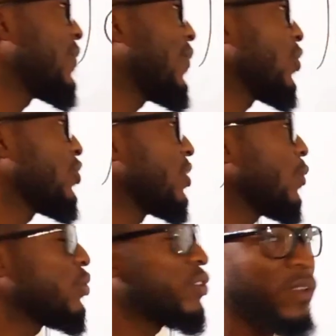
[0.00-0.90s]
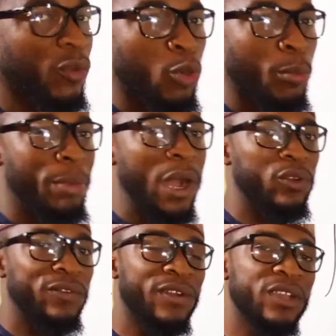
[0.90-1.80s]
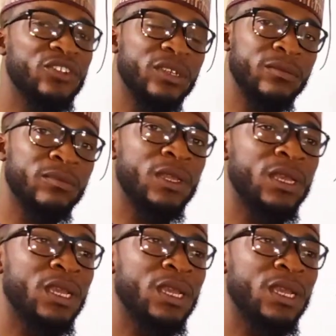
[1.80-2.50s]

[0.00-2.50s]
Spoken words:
this function, which is a compound fraction.